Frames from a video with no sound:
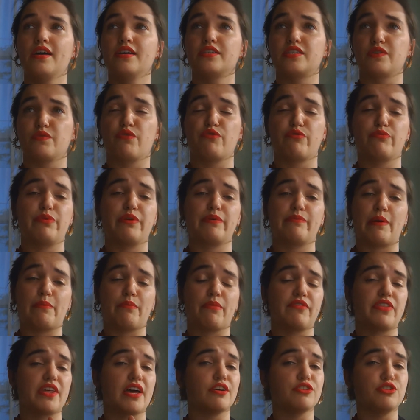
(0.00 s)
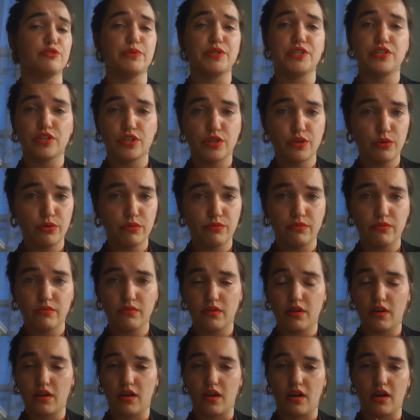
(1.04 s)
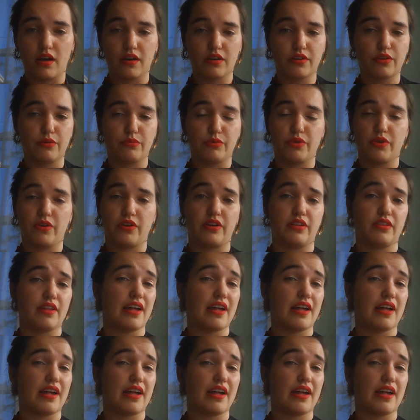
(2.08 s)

someone for being a member of the LGBTQ community